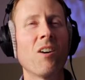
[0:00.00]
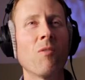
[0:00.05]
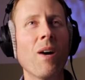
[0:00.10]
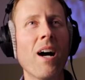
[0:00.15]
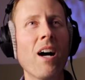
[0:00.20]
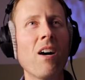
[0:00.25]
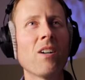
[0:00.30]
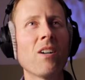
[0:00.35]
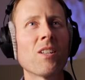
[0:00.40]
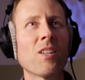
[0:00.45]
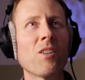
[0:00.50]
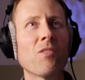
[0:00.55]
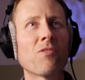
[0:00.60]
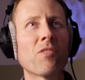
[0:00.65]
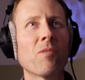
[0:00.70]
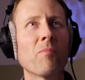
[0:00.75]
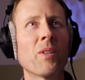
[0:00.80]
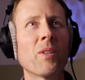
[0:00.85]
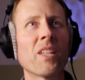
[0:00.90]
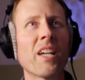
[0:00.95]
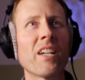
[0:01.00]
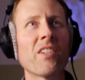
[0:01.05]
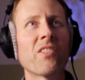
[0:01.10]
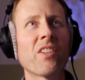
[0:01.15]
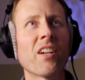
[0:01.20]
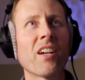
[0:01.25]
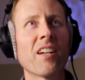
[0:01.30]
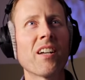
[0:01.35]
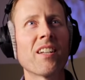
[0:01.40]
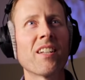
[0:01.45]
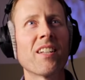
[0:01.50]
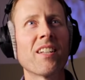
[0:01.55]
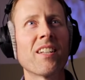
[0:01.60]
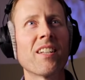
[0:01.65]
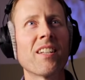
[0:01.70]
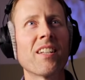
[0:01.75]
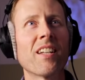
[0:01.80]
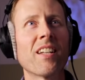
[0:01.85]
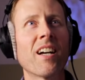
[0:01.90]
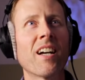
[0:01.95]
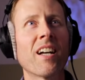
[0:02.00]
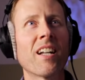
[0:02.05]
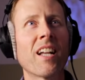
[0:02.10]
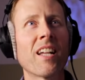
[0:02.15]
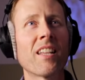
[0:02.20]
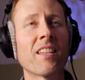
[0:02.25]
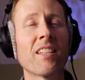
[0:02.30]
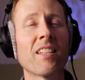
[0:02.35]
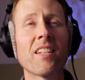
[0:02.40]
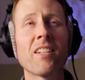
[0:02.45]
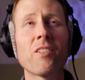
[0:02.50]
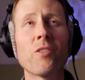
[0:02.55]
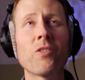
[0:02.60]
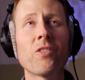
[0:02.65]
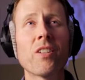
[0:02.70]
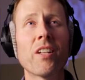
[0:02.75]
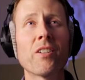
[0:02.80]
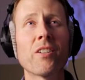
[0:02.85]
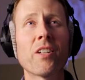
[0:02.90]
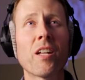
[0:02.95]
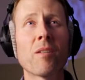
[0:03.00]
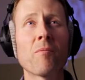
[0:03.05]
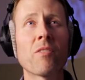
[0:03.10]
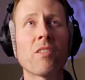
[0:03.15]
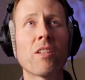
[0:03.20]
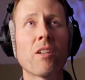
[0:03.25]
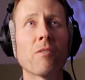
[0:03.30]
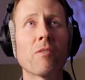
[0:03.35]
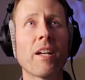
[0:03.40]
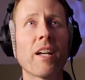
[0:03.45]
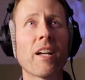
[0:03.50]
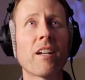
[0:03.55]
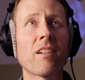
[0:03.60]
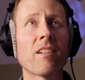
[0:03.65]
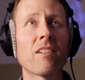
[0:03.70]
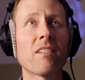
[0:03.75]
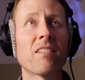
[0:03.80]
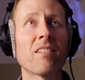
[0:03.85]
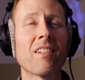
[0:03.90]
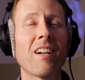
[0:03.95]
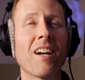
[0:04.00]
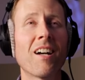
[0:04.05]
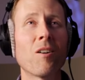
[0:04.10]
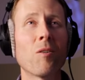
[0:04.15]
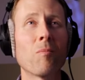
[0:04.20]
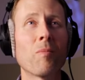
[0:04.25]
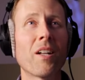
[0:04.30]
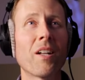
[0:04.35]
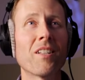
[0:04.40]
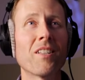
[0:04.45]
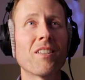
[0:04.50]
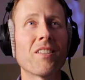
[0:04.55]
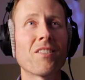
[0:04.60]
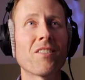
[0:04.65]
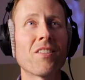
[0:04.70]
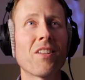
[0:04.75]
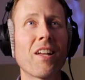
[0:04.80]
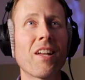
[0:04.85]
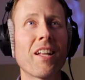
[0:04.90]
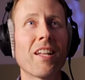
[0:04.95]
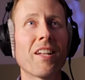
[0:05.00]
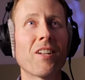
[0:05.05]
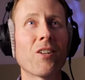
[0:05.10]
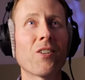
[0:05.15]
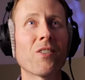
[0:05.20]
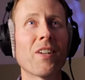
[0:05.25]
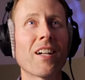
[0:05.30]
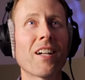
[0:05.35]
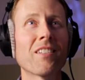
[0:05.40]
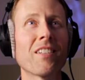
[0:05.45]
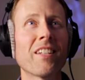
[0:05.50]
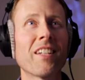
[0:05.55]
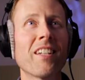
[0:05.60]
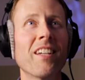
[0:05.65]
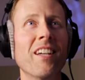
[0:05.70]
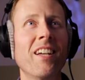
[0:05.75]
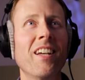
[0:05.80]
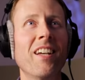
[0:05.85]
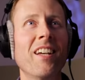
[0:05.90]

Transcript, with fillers: Wow, hello from Malaysia. And I think you say your name Therek. I hope I didn't say that incorrectly.